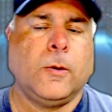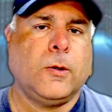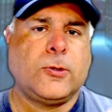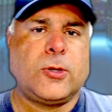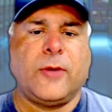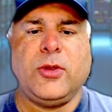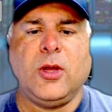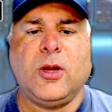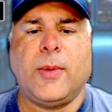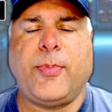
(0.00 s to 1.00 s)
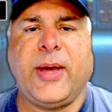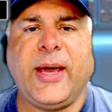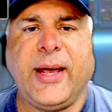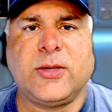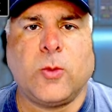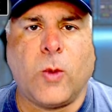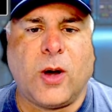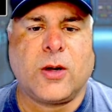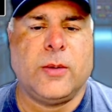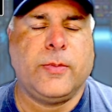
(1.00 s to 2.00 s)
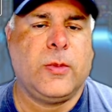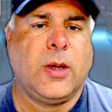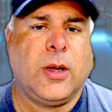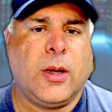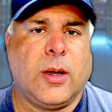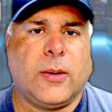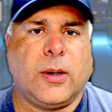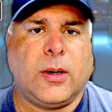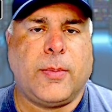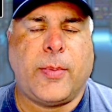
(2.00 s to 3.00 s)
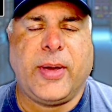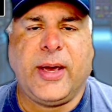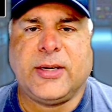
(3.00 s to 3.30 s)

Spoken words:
So if you're new to my page, welcome. My page has